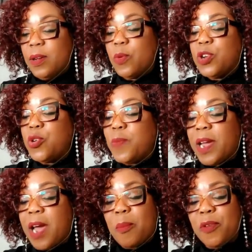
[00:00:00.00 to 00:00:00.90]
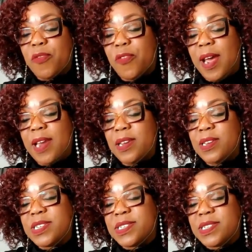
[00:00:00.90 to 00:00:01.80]
When you become a friend
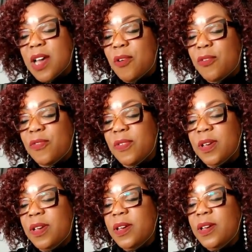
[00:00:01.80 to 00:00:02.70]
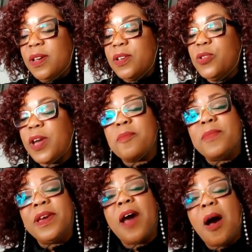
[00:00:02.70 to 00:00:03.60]
to self, you can
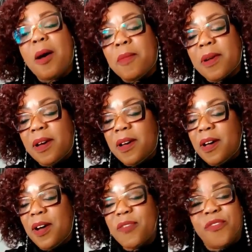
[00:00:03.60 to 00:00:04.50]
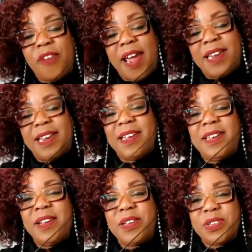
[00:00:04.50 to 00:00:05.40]
become a friend
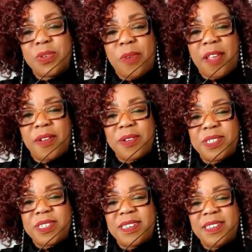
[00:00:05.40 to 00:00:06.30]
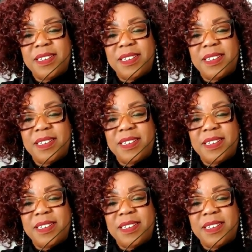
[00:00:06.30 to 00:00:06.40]
to others.